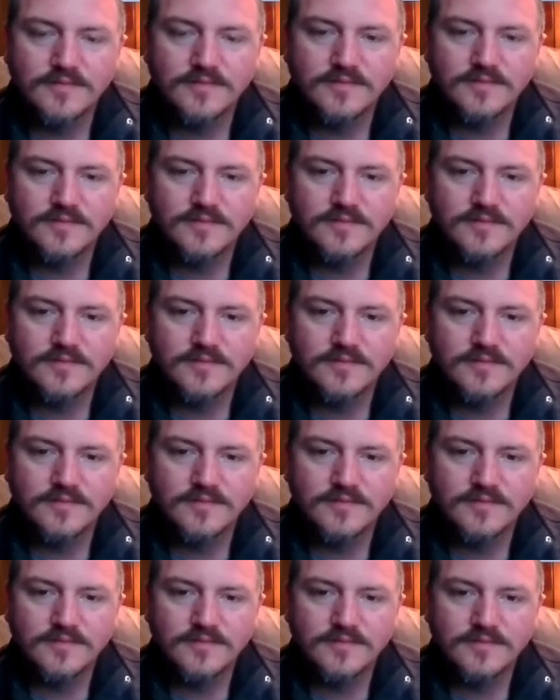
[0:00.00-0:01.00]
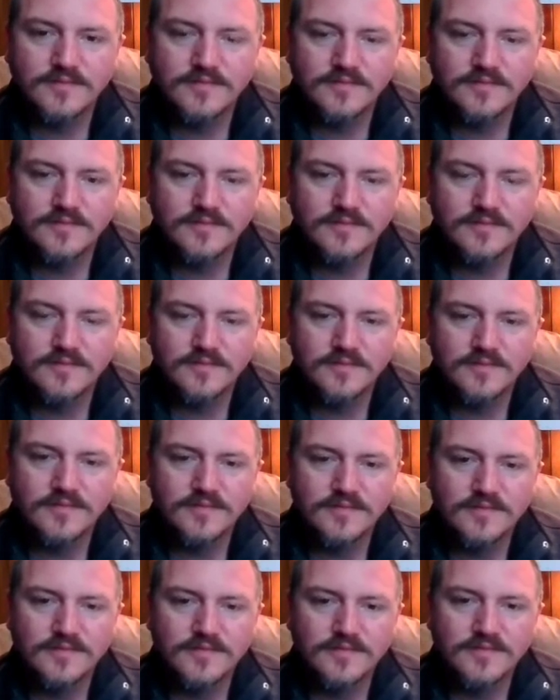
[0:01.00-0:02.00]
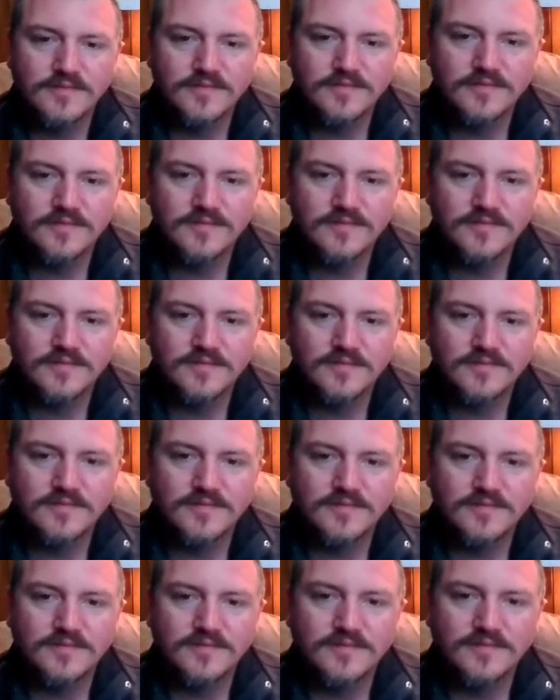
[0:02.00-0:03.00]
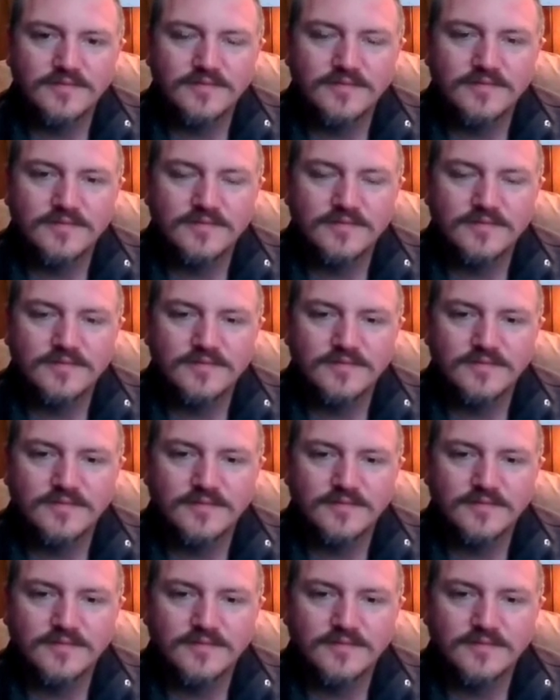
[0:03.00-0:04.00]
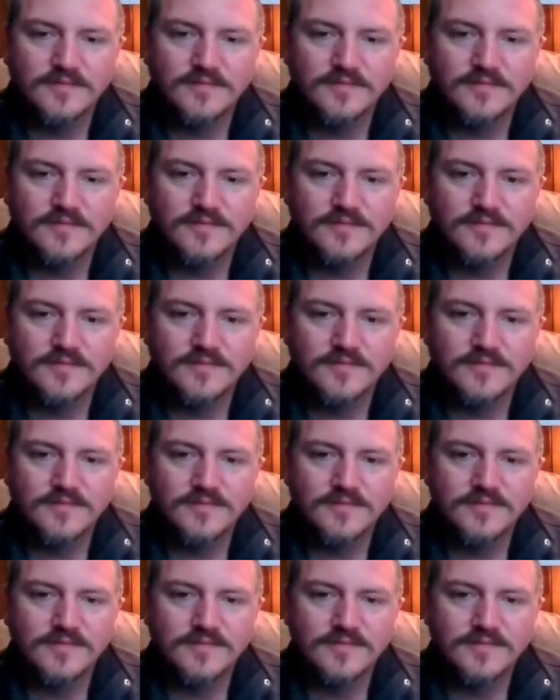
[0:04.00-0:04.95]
(not speaking)